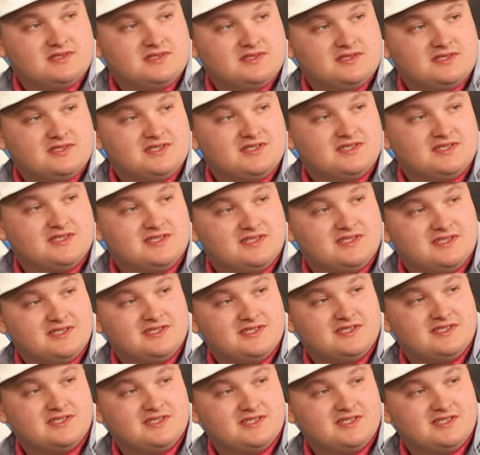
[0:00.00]

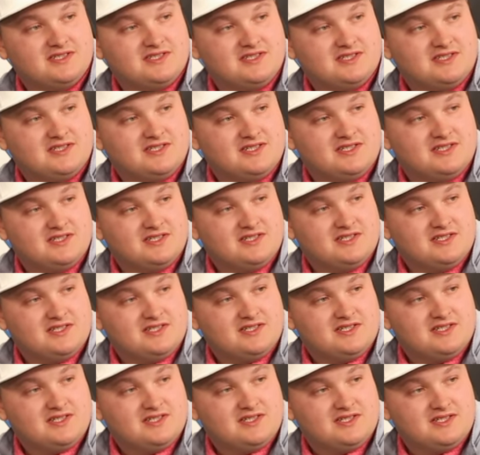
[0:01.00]

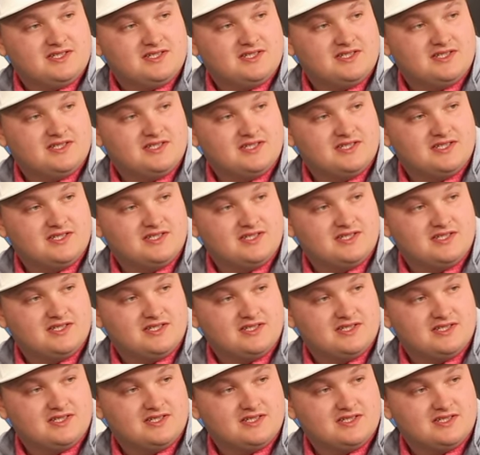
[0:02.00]

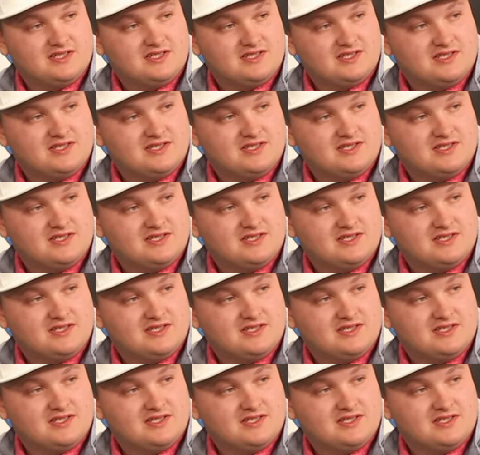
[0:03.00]
The person shown says nothing.